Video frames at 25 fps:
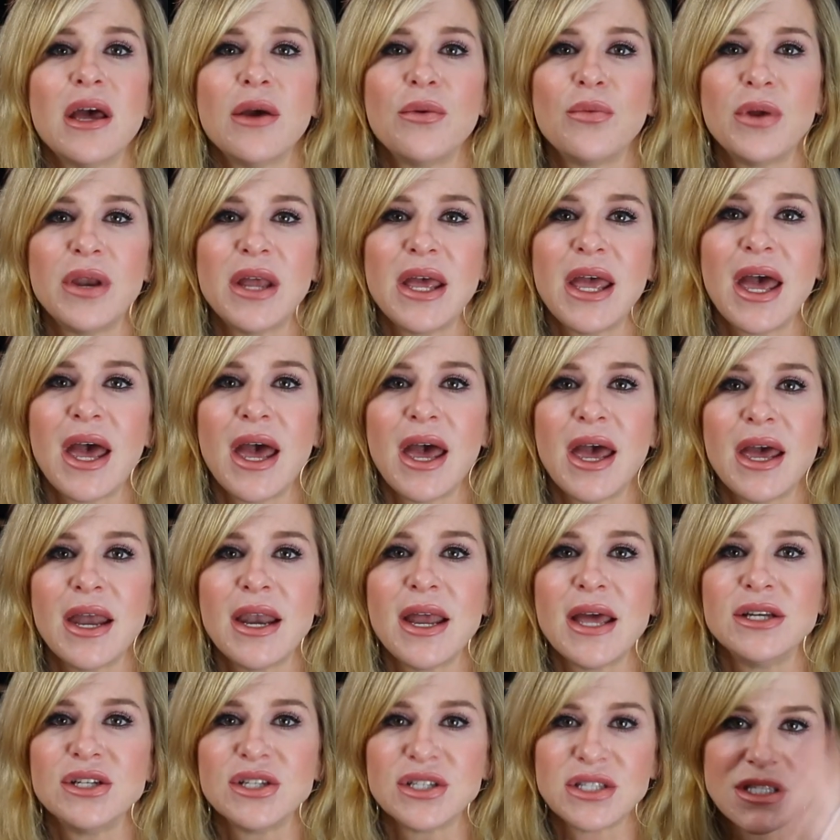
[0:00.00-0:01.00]
I went ahead
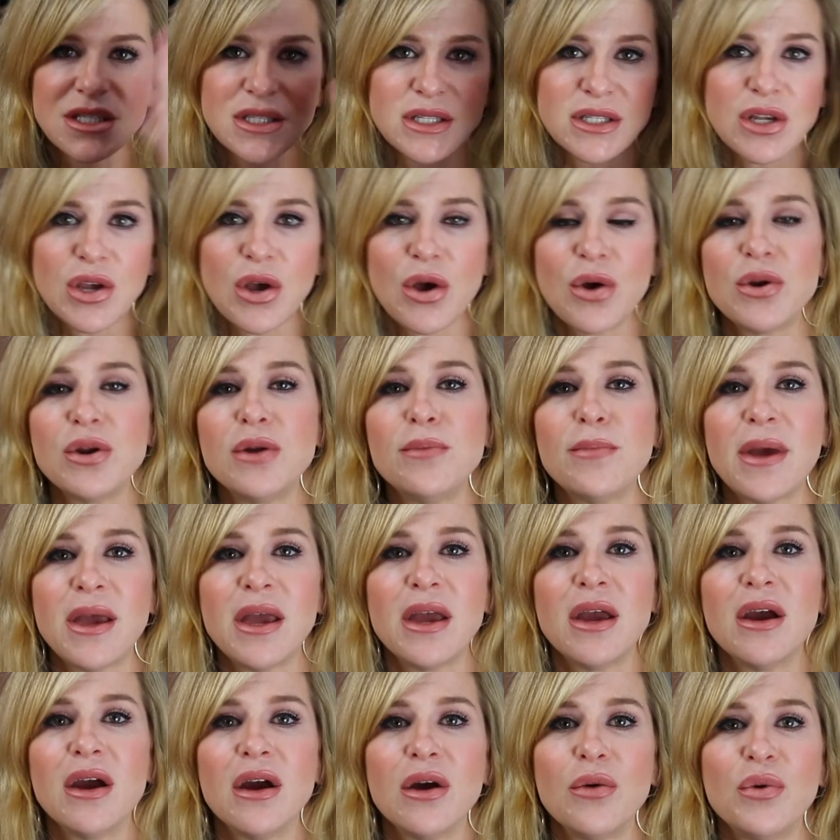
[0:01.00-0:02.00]
and just coated my
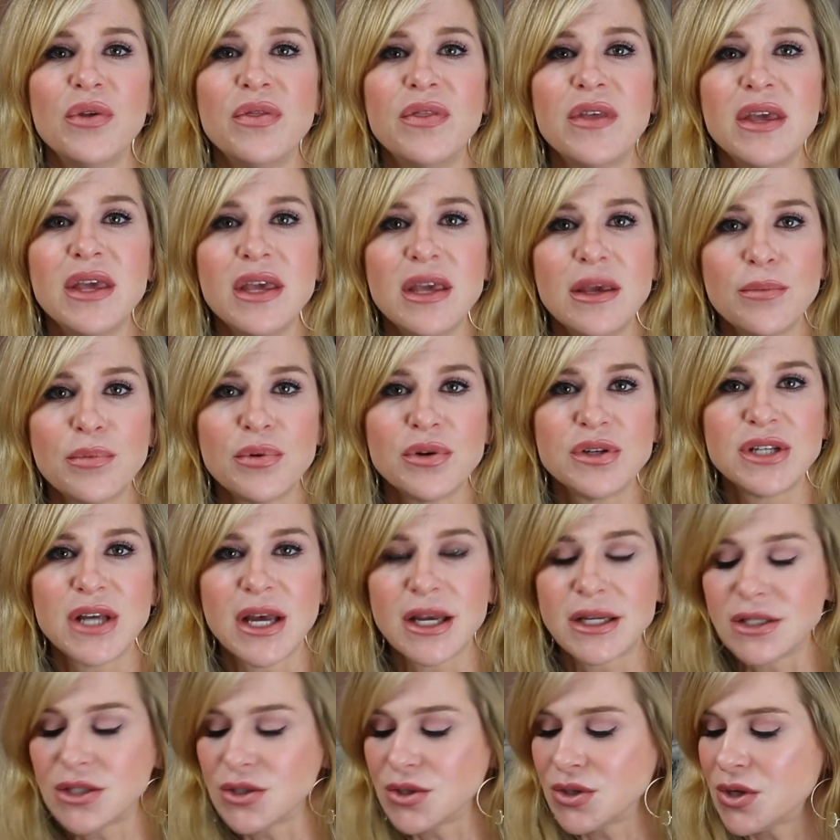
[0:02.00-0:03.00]
hair with the heat
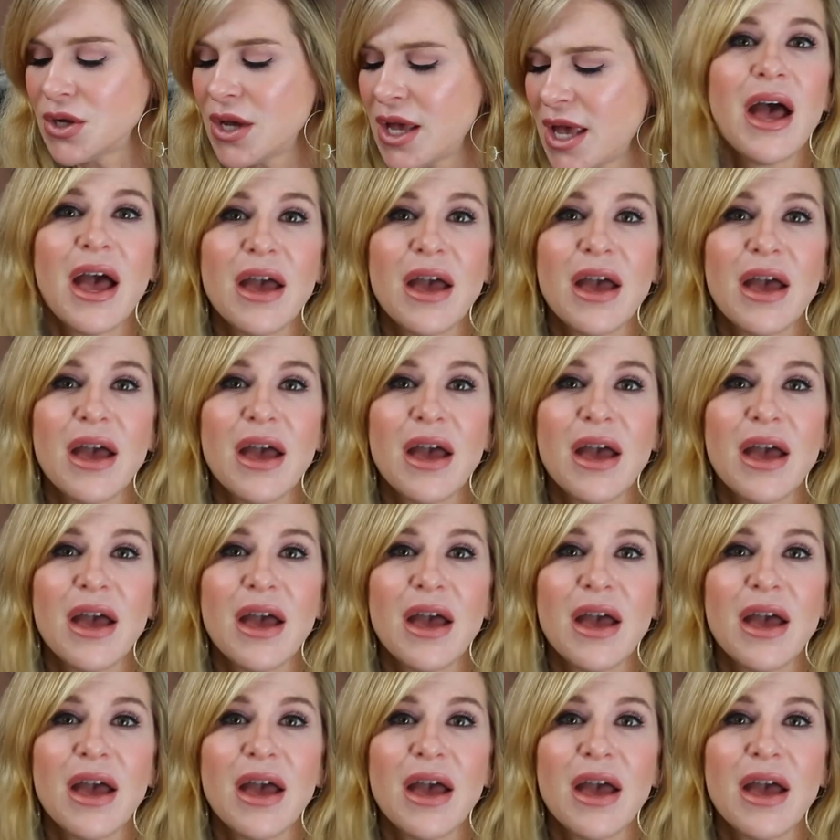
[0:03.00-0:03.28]
protector.